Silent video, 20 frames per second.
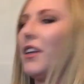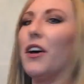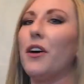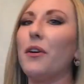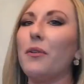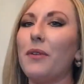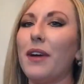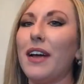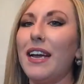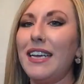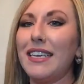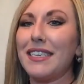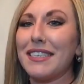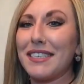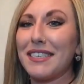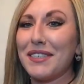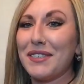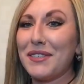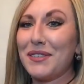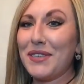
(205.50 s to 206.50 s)
All
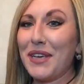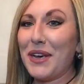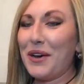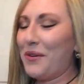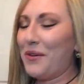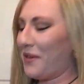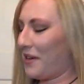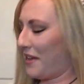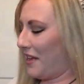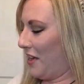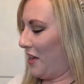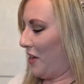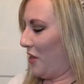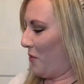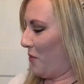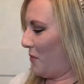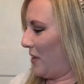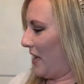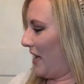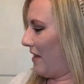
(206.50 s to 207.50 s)
right. So
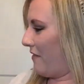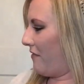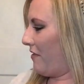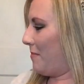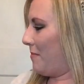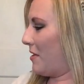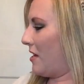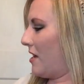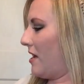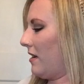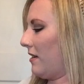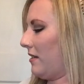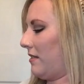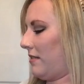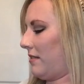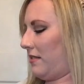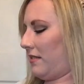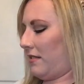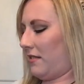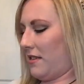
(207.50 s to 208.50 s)
we have the
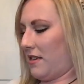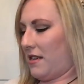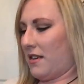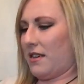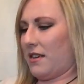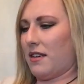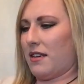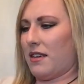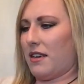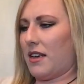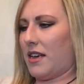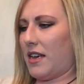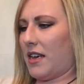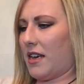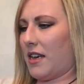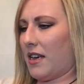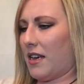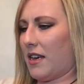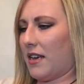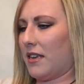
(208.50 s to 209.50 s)
box.
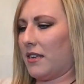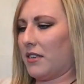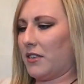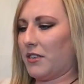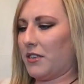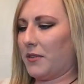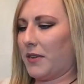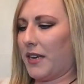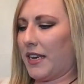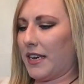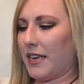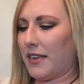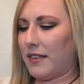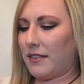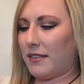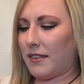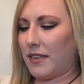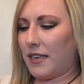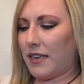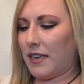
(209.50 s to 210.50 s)
And okay, I
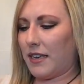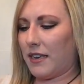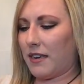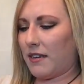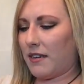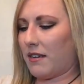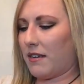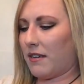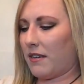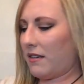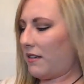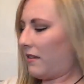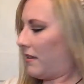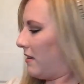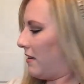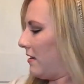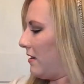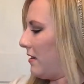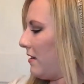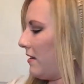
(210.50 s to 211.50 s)
see here.
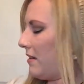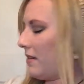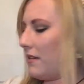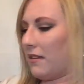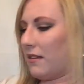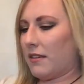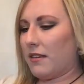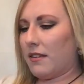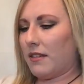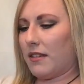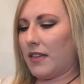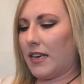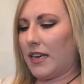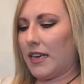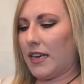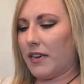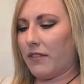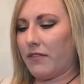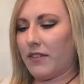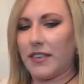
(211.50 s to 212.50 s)
They
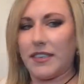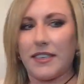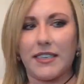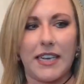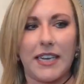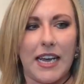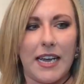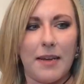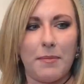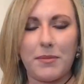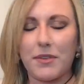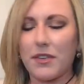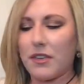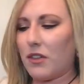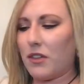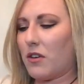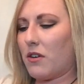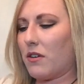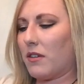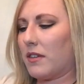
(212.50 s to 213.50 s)
have it taped
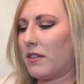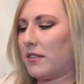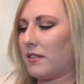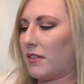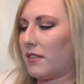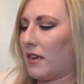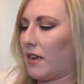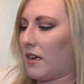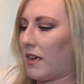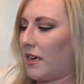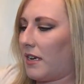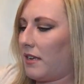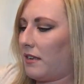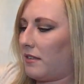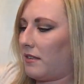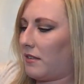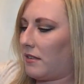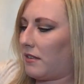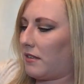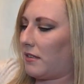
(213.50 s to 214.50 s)
along the
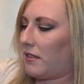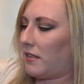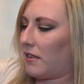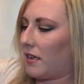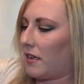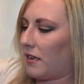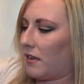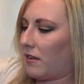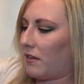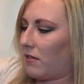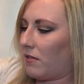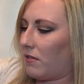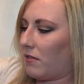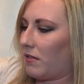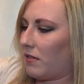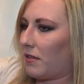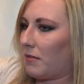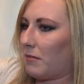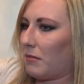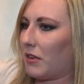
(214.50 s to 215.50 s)
sides,
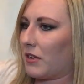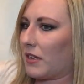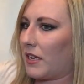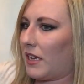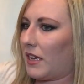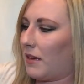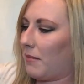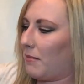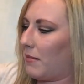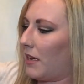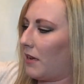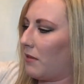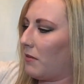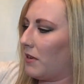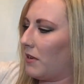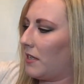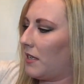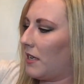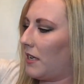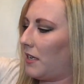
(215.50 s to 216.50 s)
so I'm looking, I'm like,
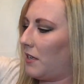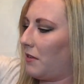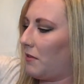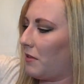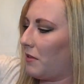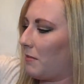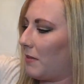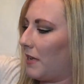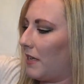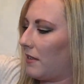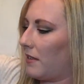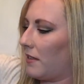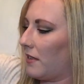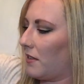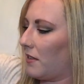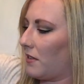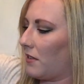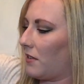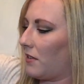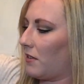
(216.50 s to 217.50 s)
what do I do with my
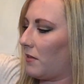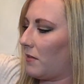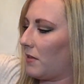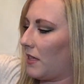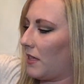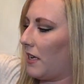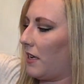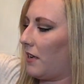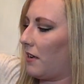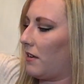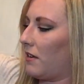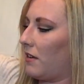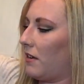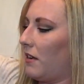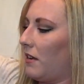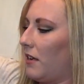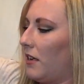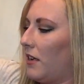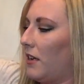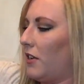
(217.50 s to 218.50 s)
scissors? But they are
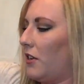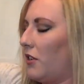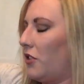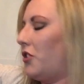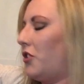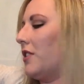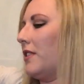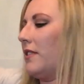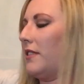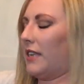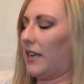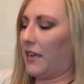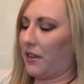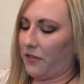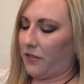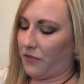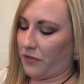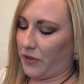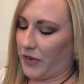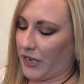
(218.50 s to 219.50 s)
just out
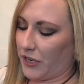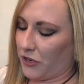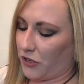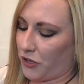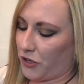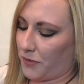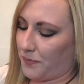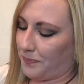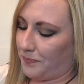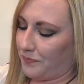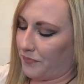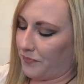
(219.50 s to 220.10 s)
of reach.